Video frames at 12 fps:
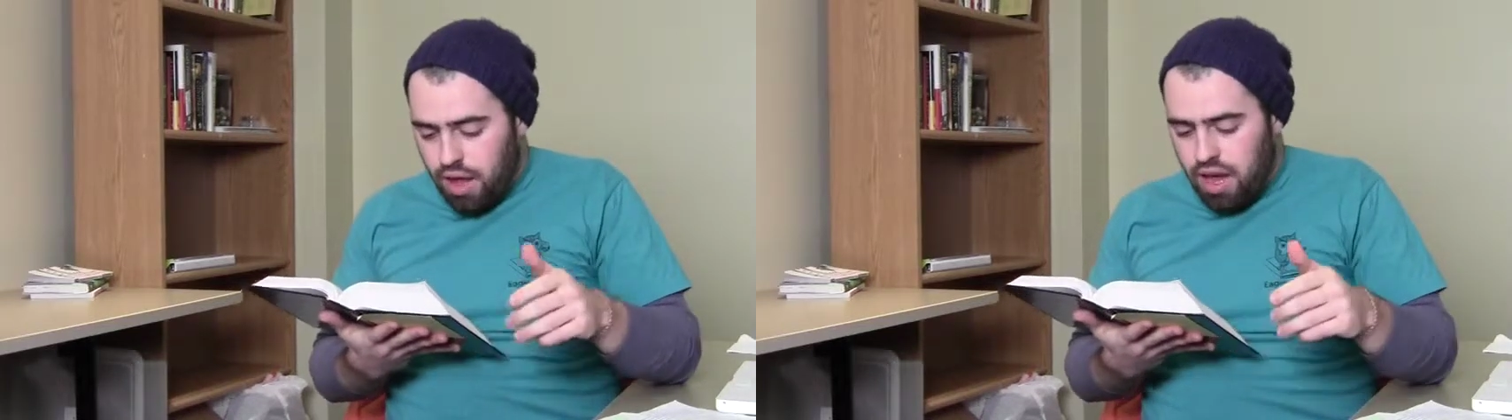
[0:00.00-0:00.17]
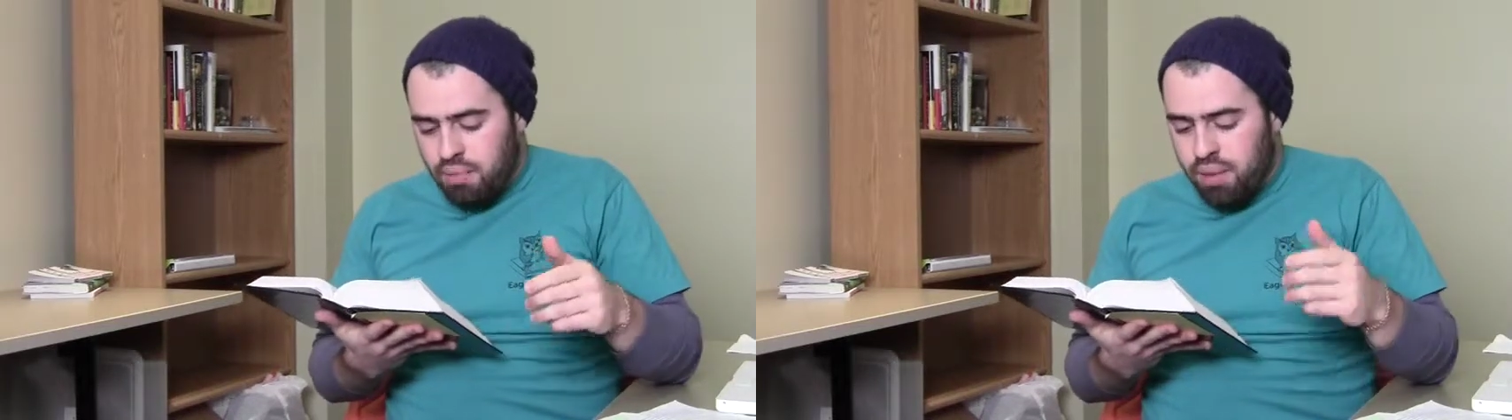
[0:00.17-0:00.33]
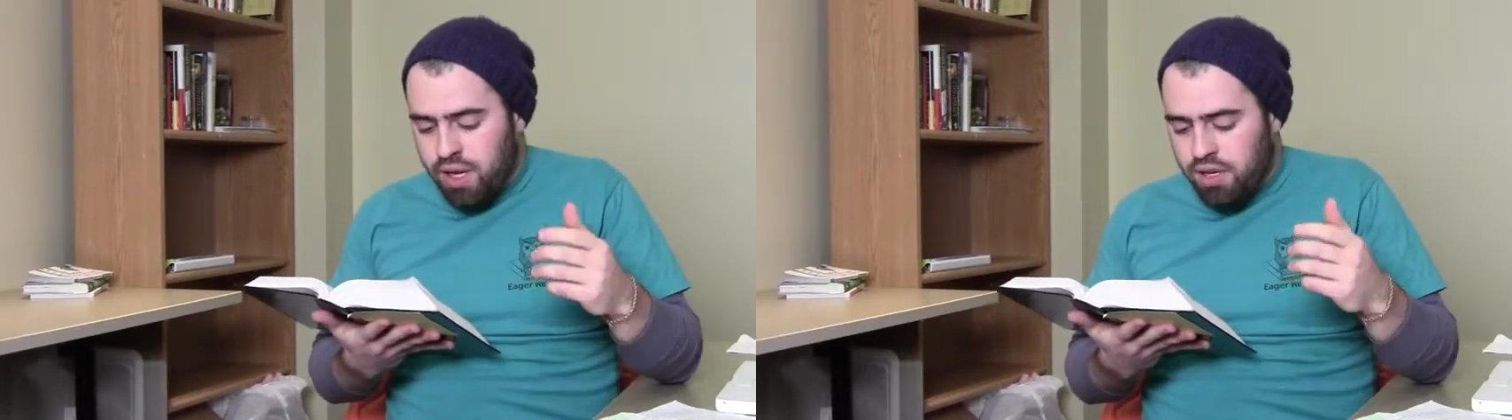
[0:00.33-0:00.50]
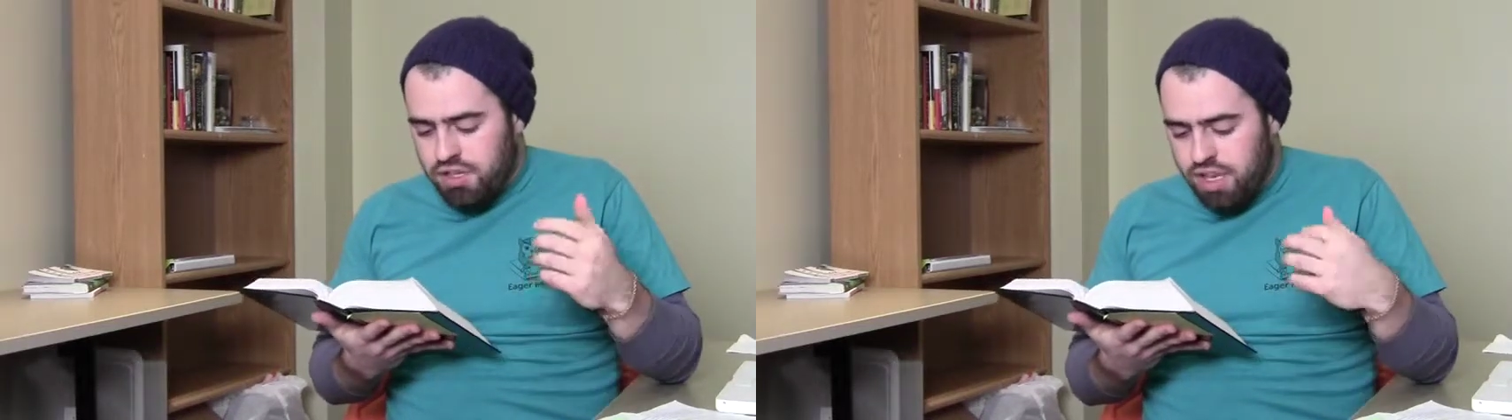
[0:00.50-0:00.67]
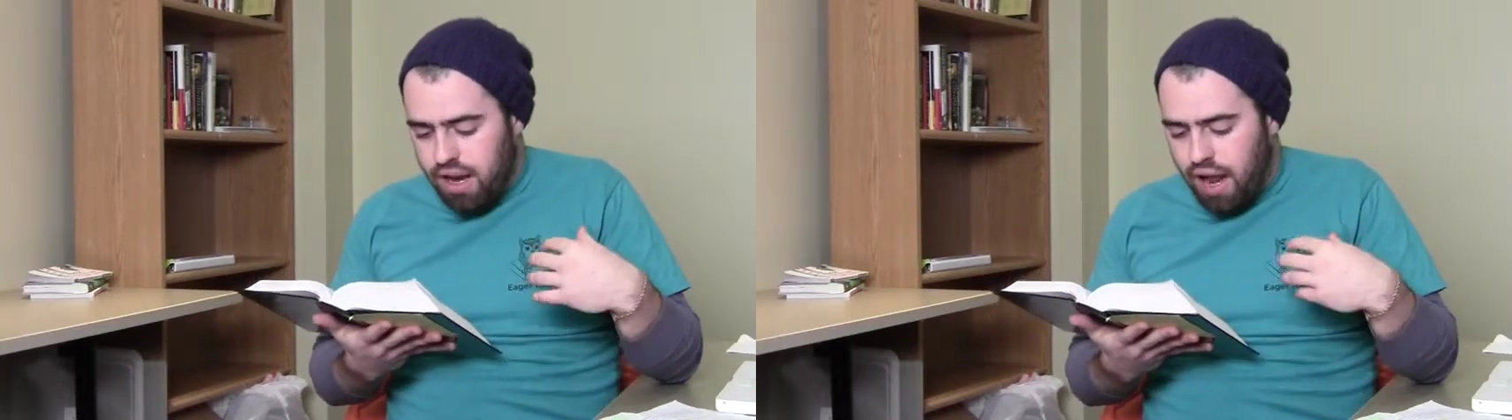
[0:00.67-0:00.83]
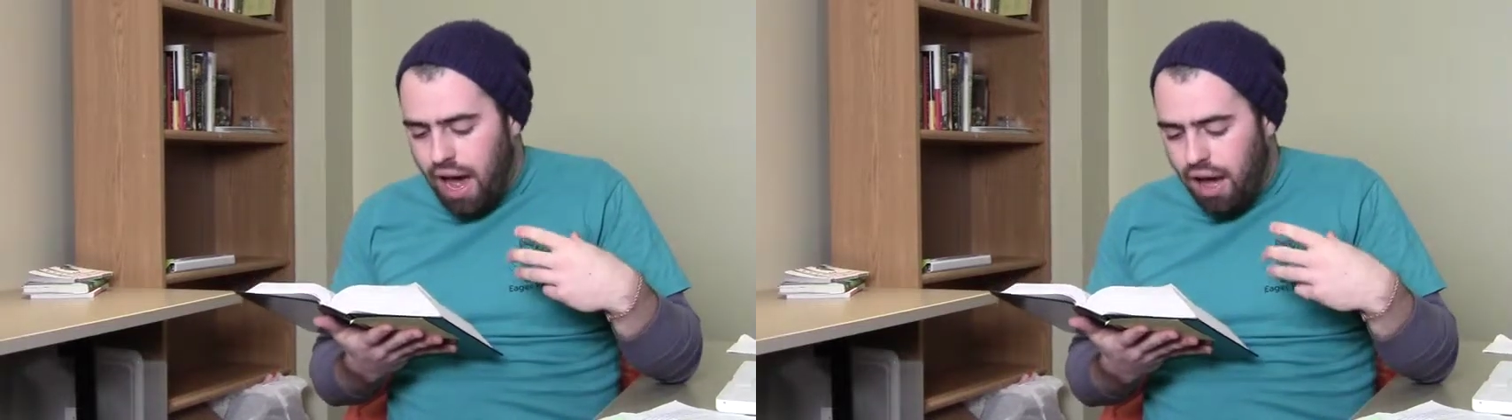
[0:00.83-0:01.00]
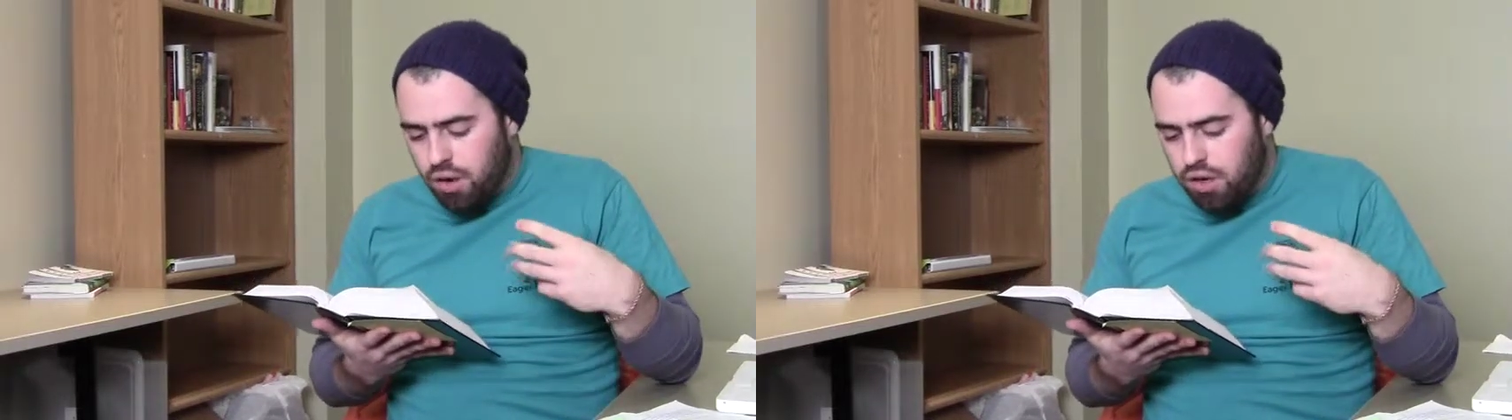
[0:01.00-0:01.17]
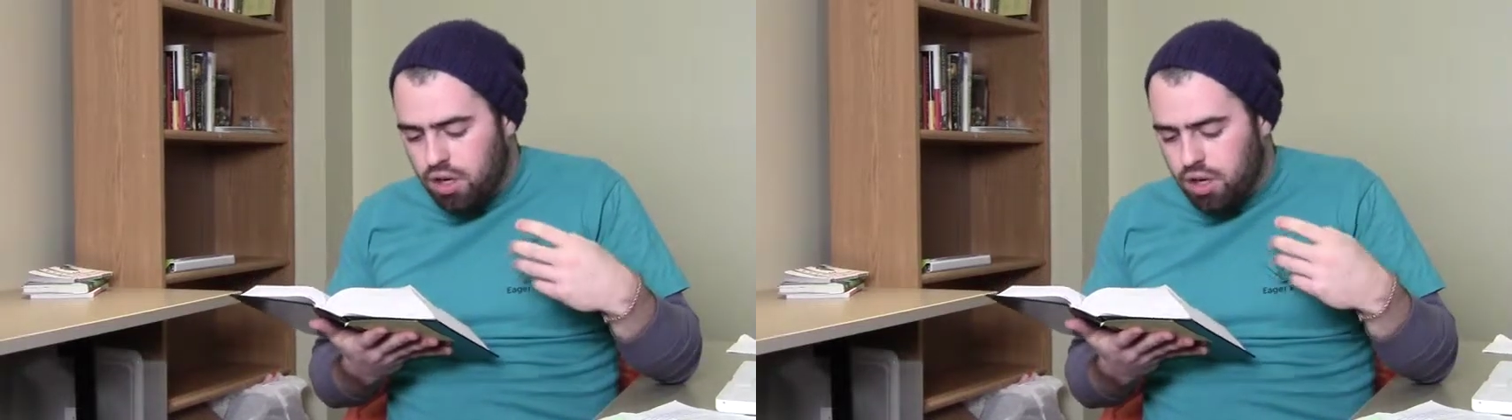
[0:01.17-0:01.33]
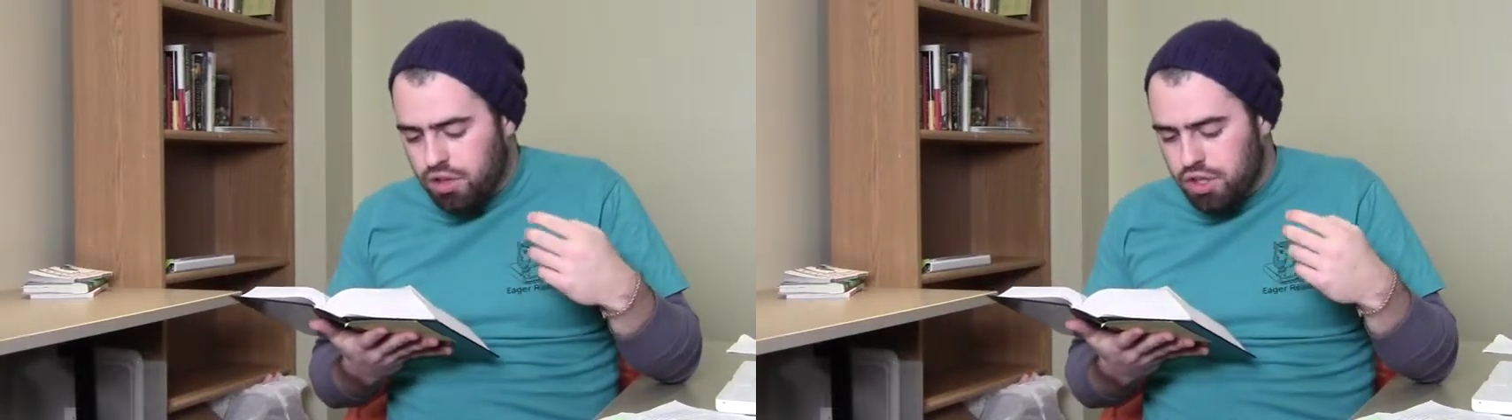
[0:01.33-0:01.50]
And Peter said, How
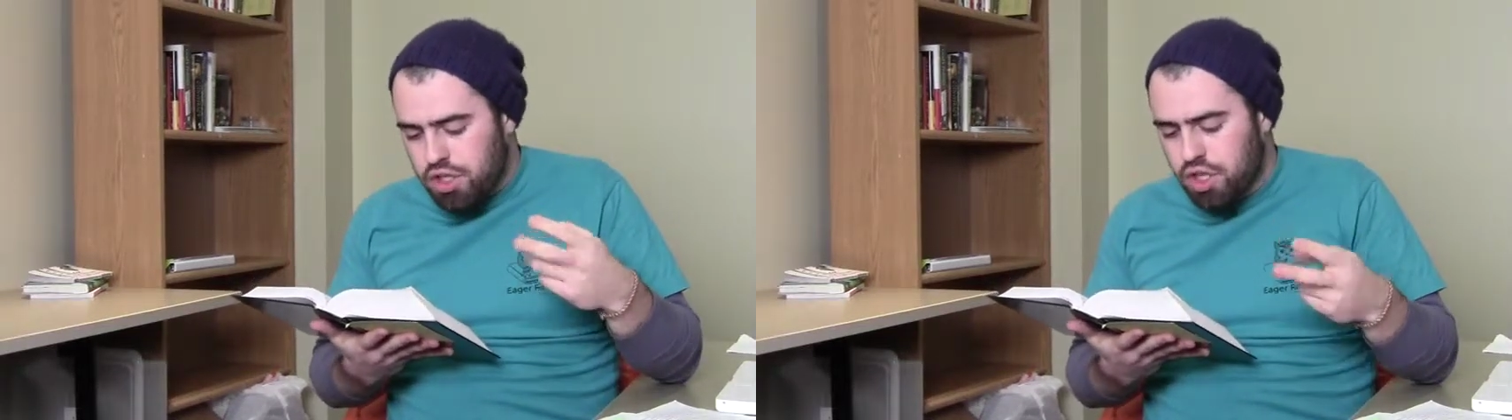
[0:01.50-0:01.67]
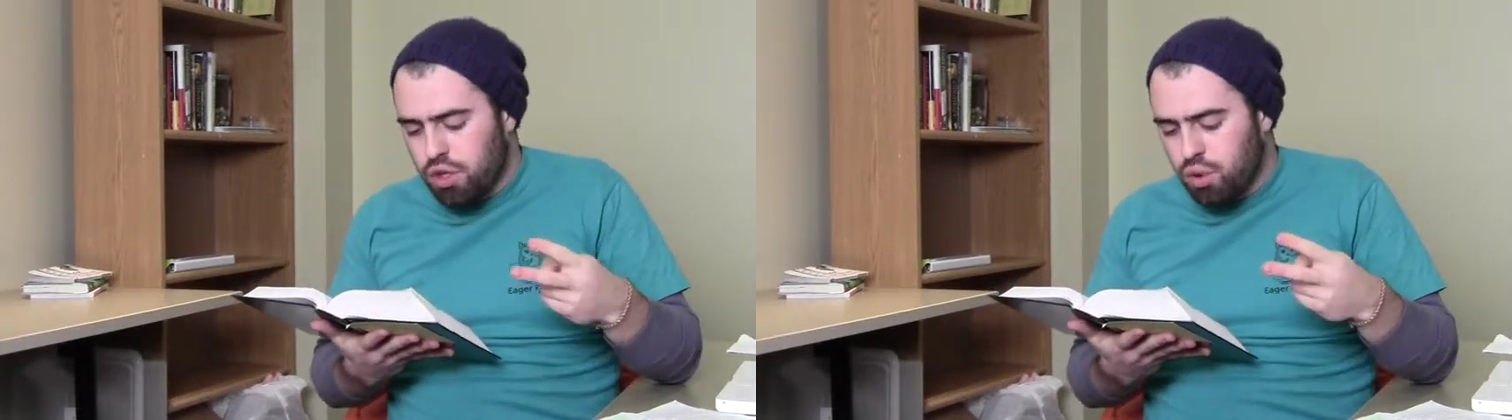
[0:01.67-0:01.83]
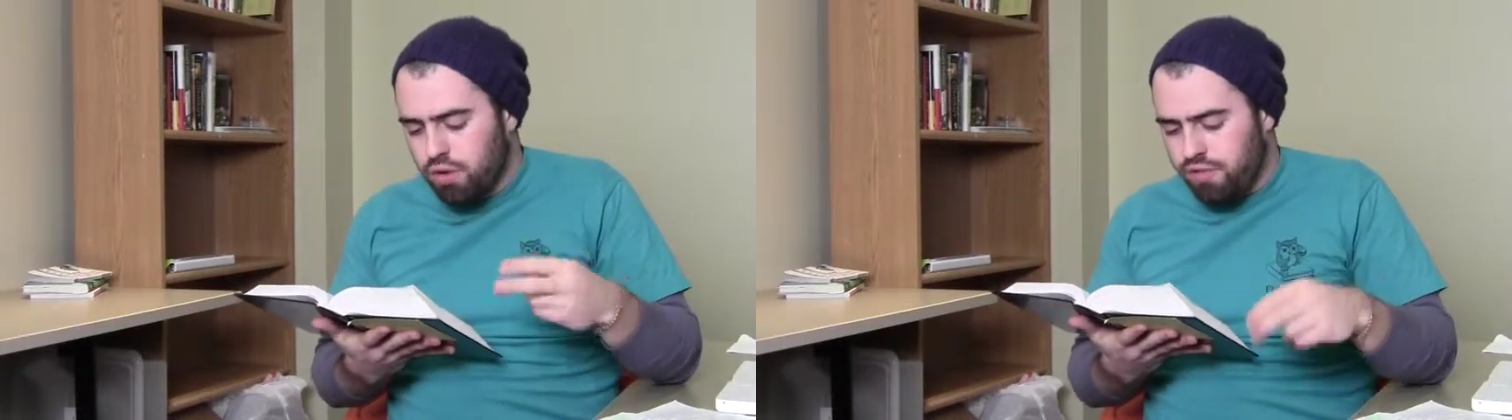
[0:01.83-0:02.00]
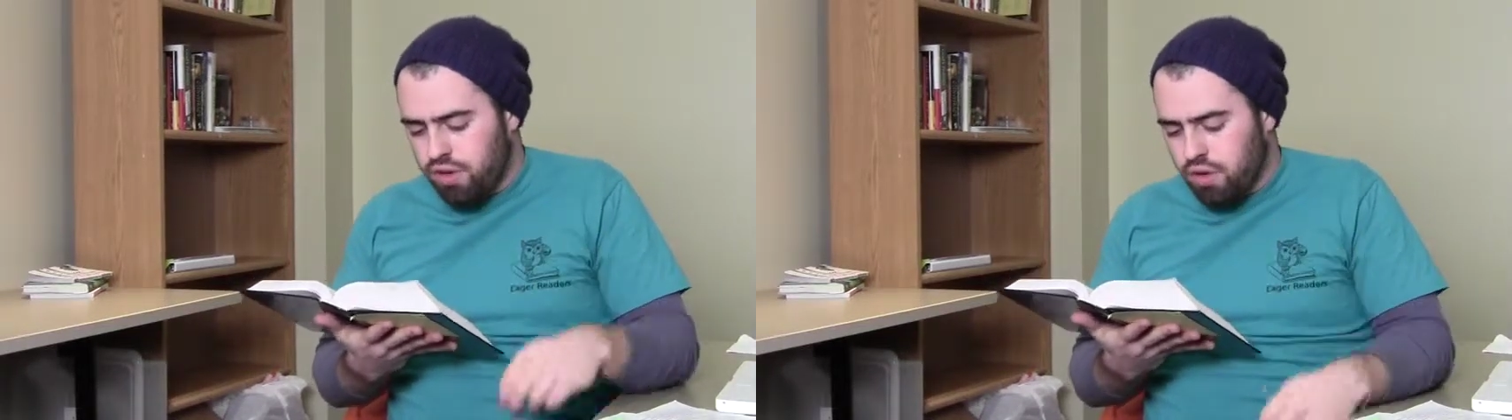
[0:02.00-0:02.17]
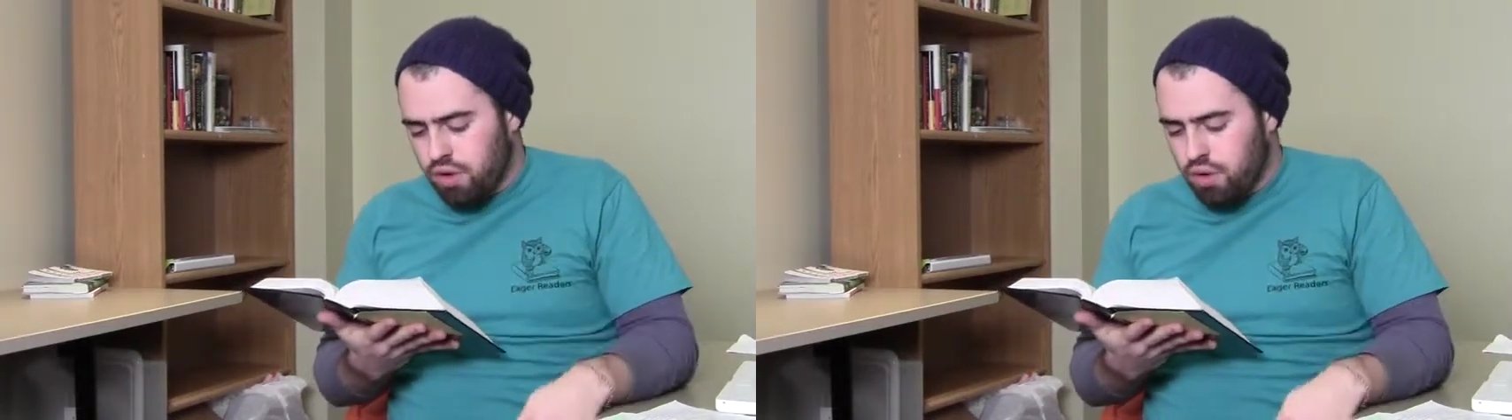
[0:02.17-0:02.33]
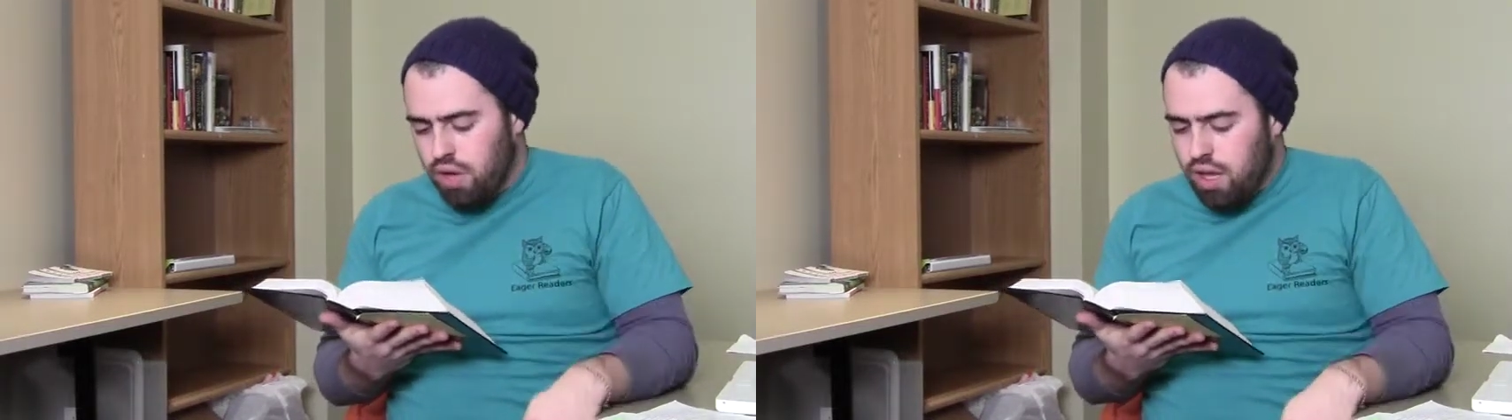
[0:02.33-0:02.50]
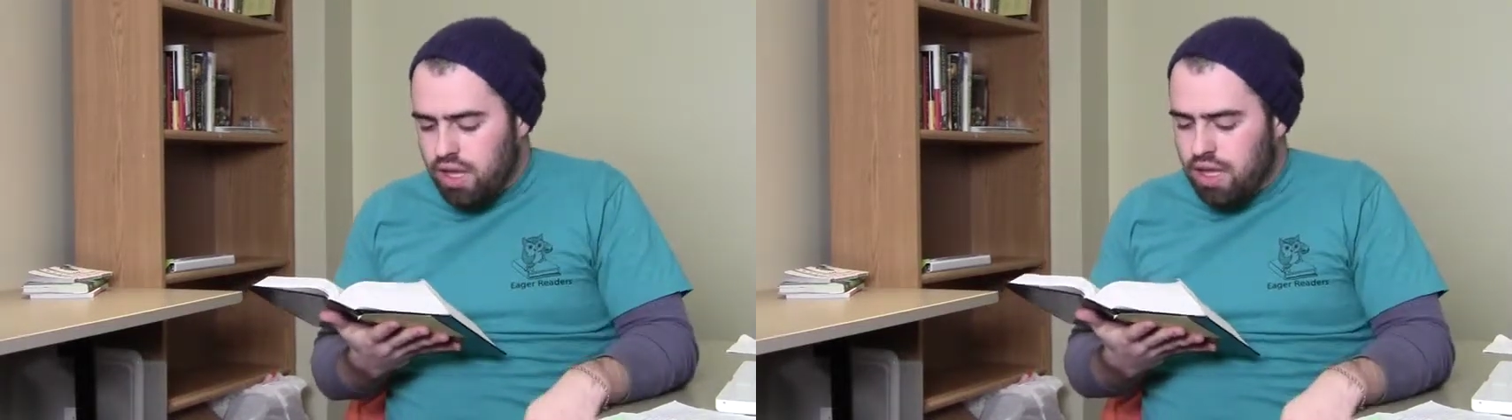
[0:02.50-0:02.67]
could the two of you